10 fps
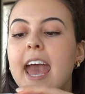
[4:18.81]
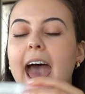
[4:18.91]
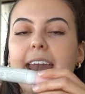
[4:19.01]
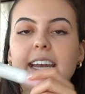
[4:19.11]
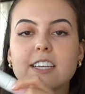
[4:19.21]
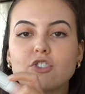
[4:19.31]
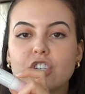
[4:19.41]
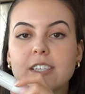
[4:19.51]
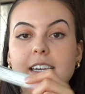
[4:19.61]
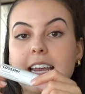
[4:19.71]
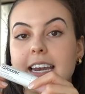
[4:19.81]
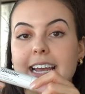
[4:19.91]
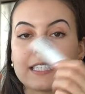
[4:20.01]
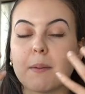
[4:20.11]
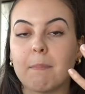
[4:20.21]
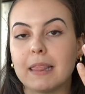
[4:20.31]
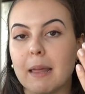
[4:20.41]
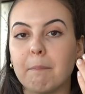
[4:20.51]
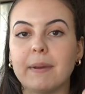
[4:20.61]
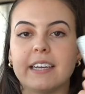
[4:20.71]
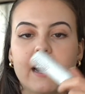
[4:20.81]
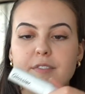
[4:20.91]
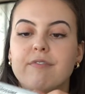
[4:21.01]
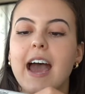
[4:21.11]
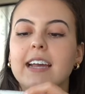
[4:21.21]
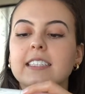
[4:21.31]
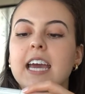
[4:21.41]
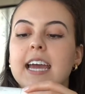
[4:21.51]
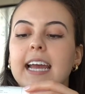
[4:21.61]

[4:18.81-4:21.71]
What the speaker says: and it is just a nice plumping effect.